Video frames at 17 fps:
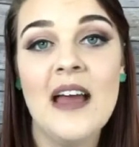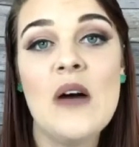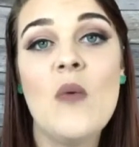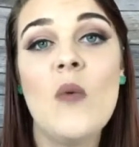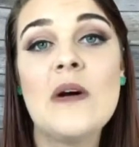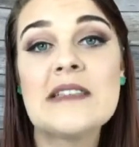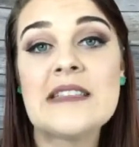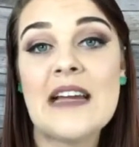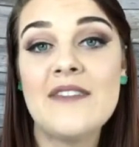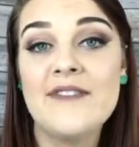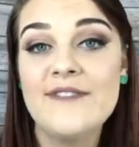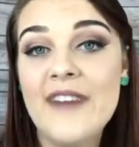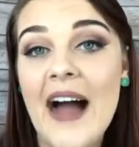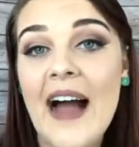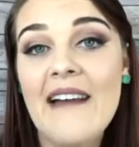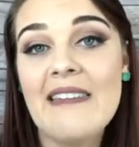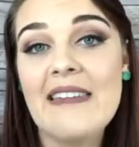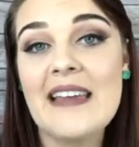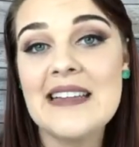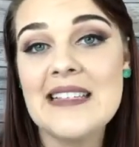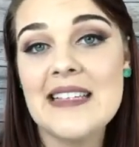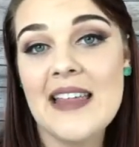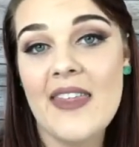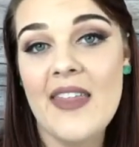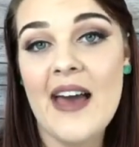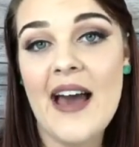And once I finally
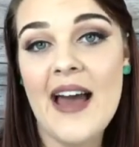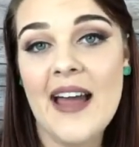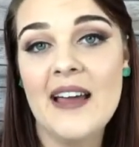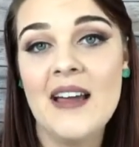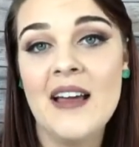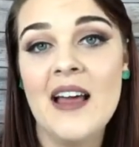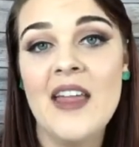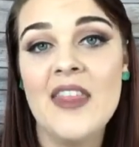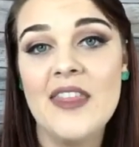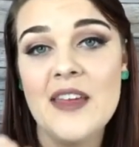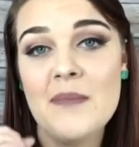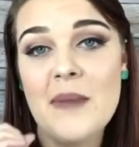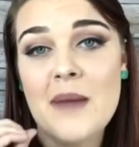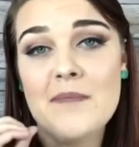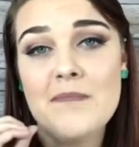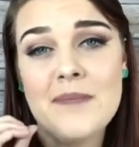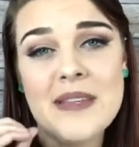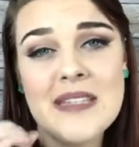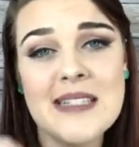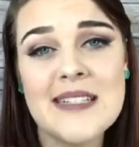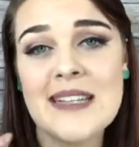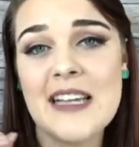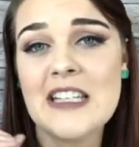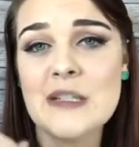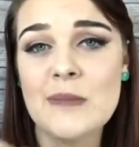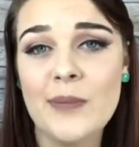did that, then my business
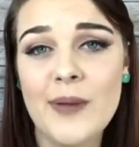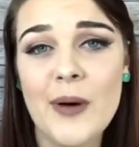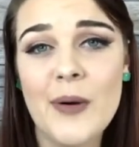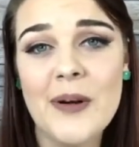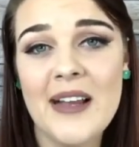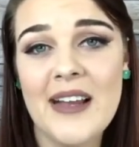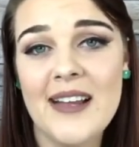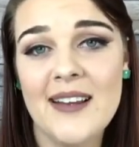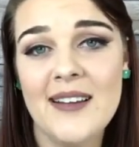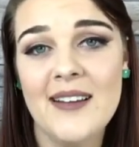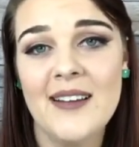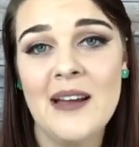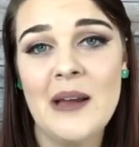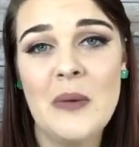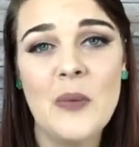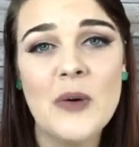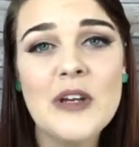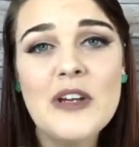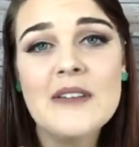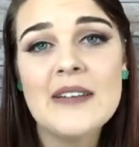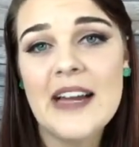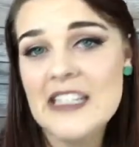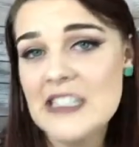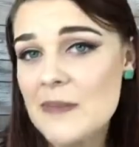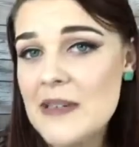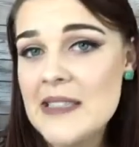exploded. Would you
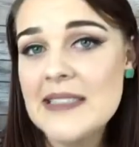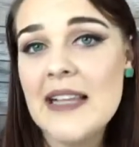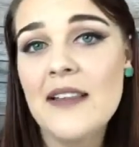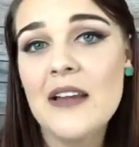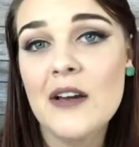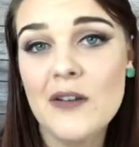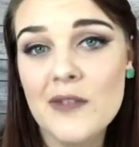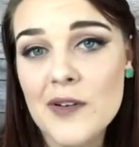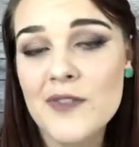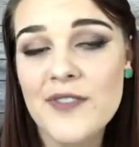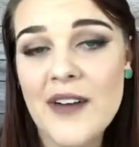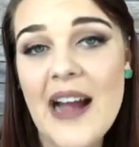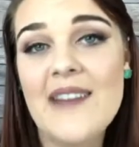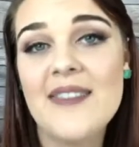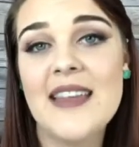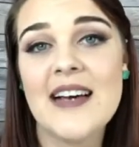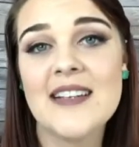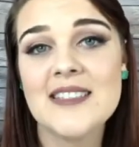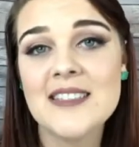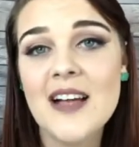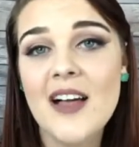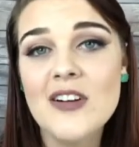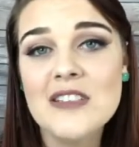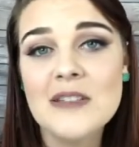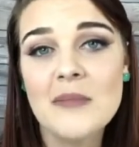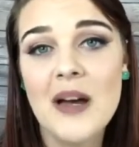like to be selling over
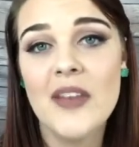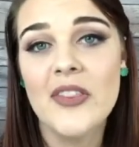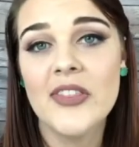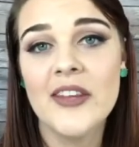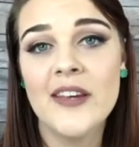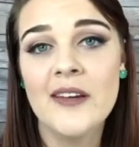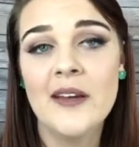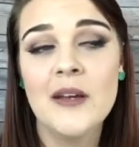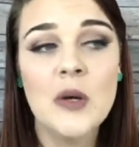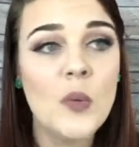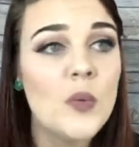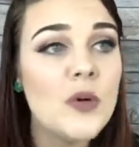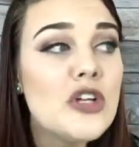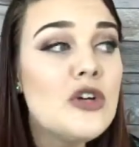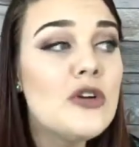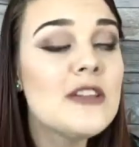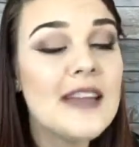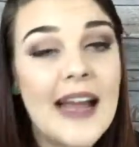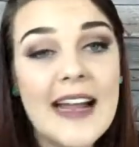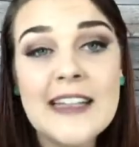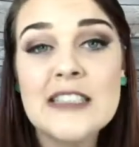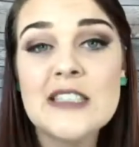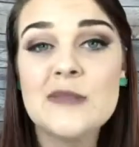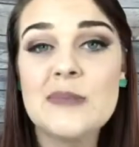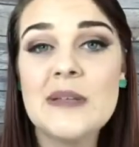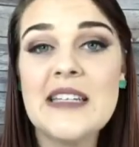$5,000 a month? Would you
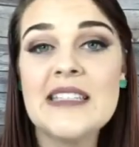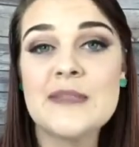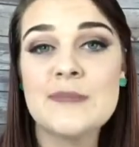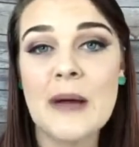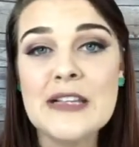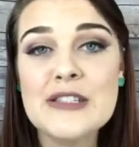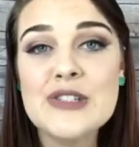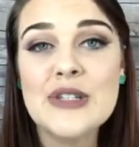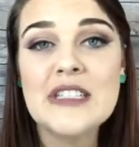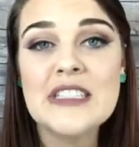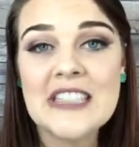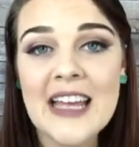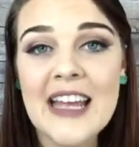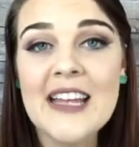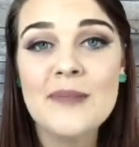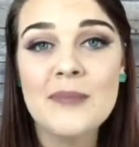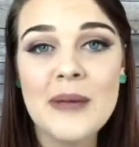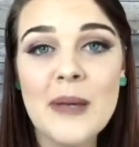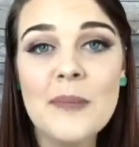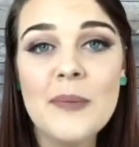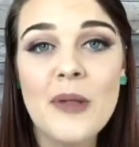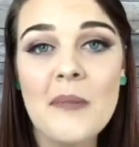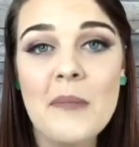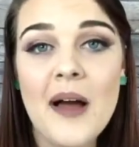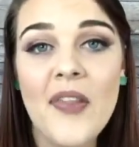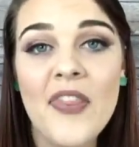like to be sponsoring 10
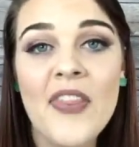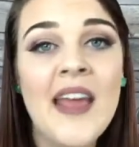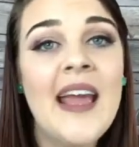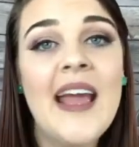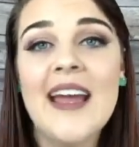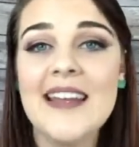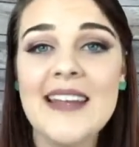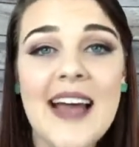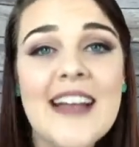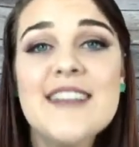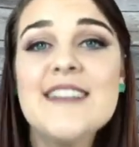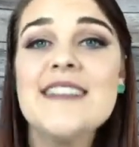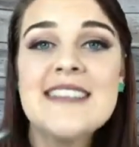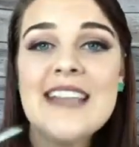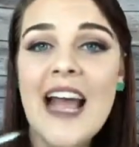people a month? And not just